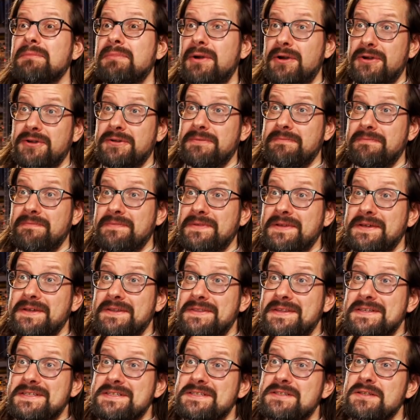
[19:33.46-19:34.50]
Byrne.
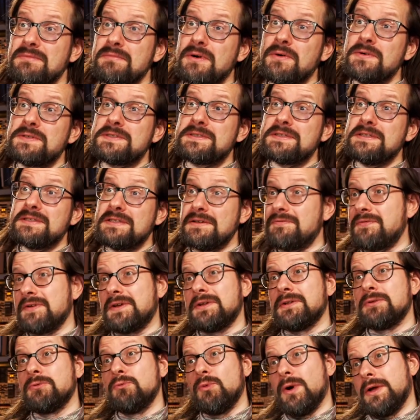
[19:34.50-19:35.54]
This is the most
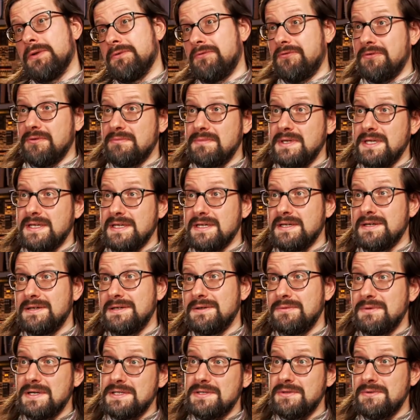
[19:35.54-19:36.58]
difficult one for me.
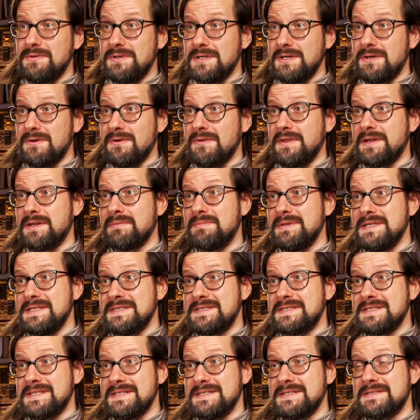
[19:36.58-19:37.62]
When do you know that a
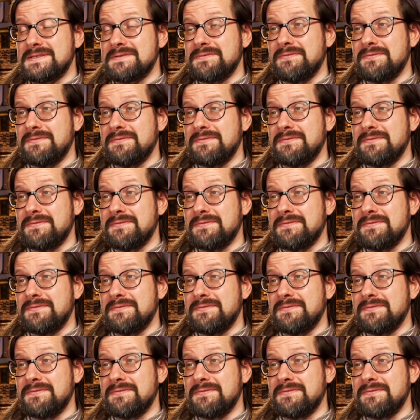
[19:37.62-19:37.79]
piece is